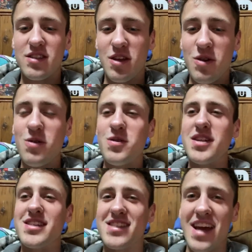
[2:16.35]
two
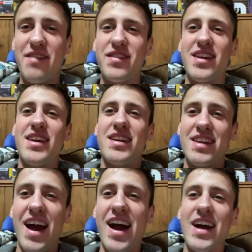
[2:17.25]
seven
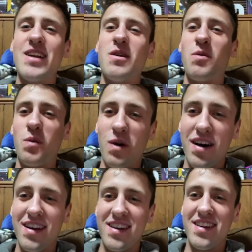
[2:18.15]
nine
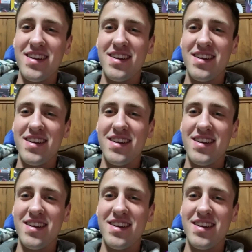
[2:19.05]
one